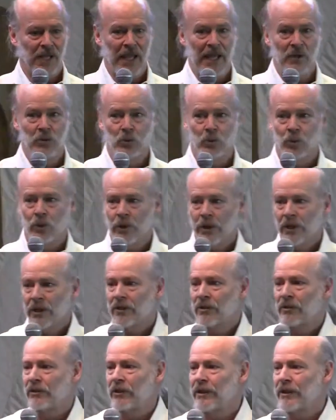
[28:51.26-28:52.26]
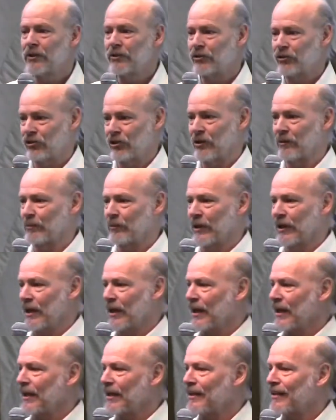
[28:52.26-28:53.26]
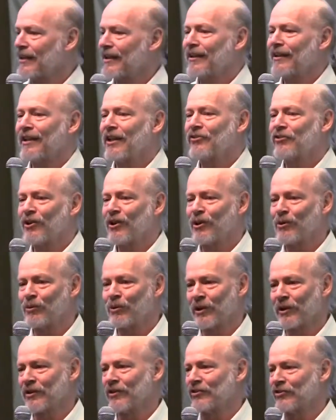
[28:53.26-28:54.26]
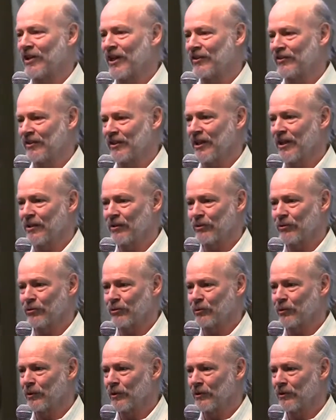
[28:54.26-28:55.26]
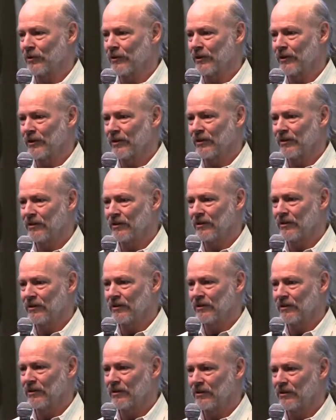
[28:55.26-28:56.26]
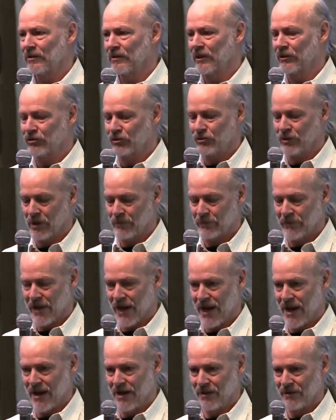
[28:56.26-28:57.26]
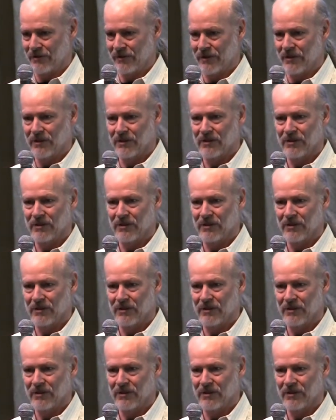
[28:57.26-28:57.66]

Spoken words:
and real leadership in let's all work this out together as a world. Let's drop down.